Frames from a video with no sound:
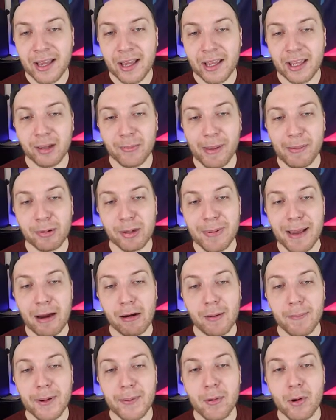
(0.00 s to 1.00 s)
You'll be able to
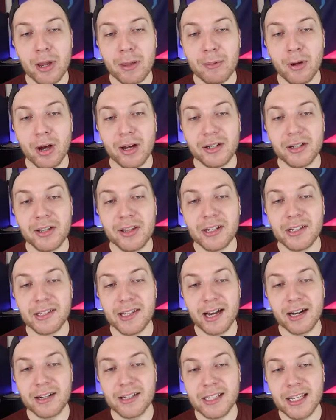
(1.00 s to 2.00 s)
power up your Pokemon to the
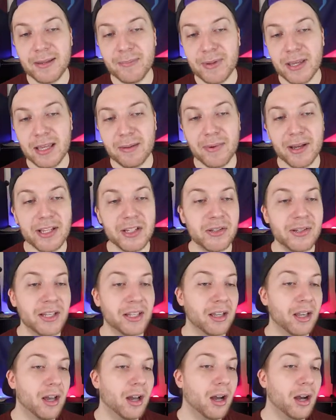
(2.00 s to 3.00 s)
desired CP by
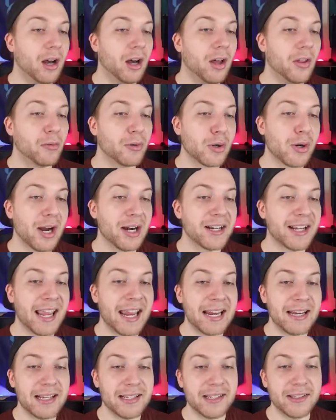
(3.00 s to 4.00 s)
using all the required
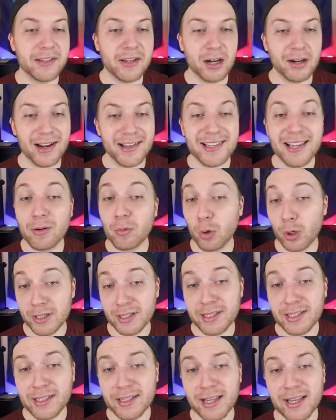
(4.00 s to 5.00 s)
Candies and Stardust at
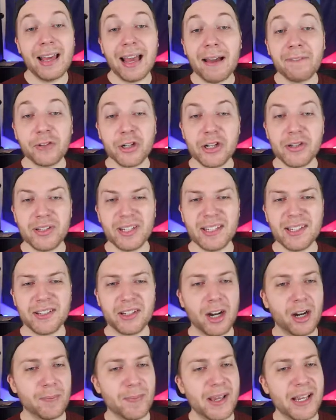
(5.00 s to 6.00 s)
once. After using a
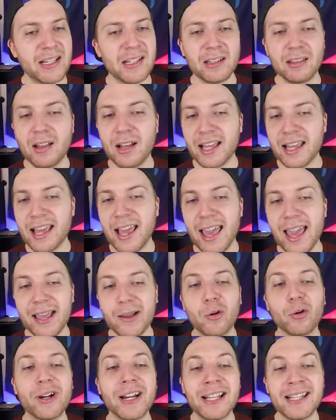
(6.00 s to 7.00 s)
Star Piece, Lucky
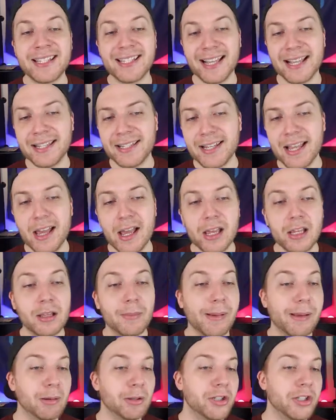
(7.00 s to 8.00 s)
Egg, or Incense,
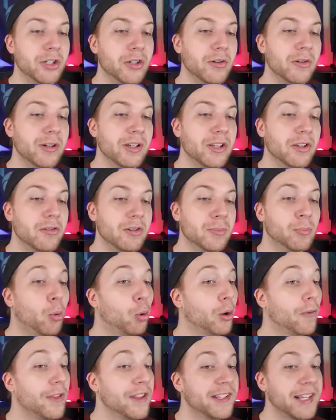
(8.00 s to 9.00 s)
you'll be able to use
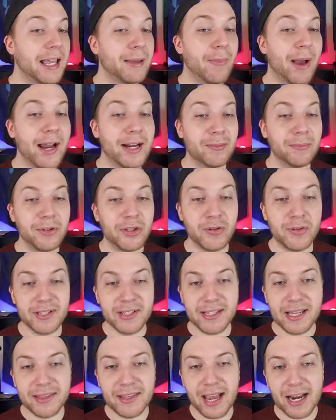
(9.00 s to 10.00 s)
more of the same item to
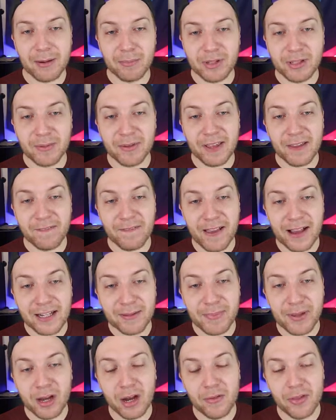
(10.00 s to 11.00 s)
extend the item's
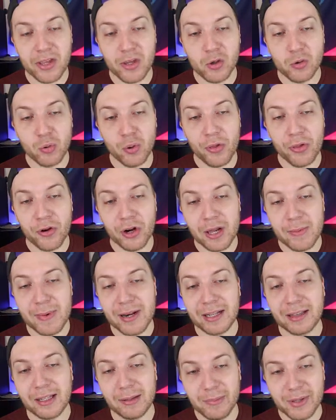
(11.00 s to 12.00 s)
effect beyond the usual
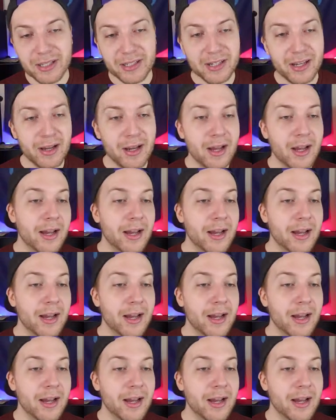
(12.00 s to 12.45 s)
30-minute limit.